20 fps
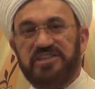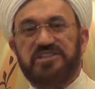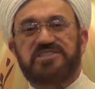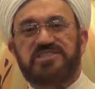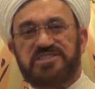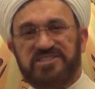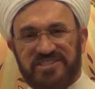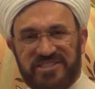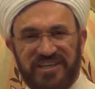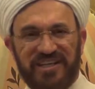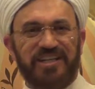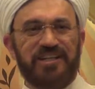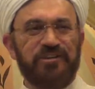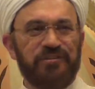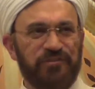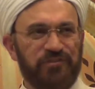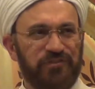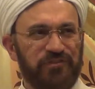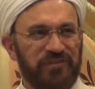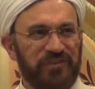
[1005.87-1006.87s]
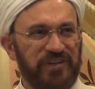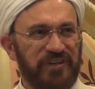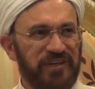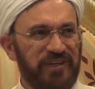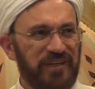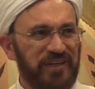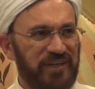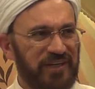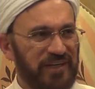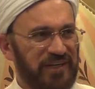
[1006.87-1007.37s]
itself
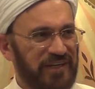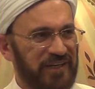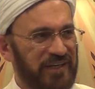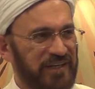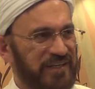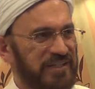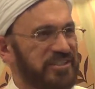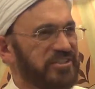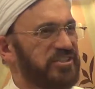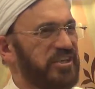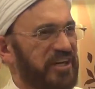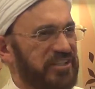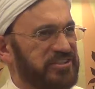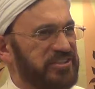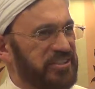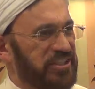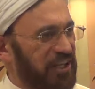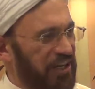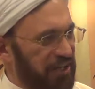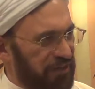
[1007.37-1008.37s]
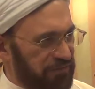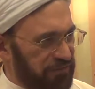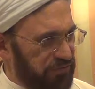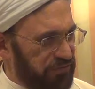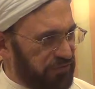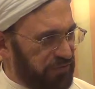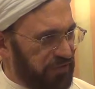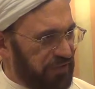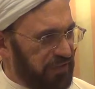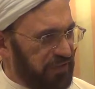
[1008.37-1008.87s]
is not
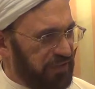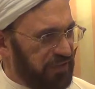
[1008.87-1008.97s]
enough.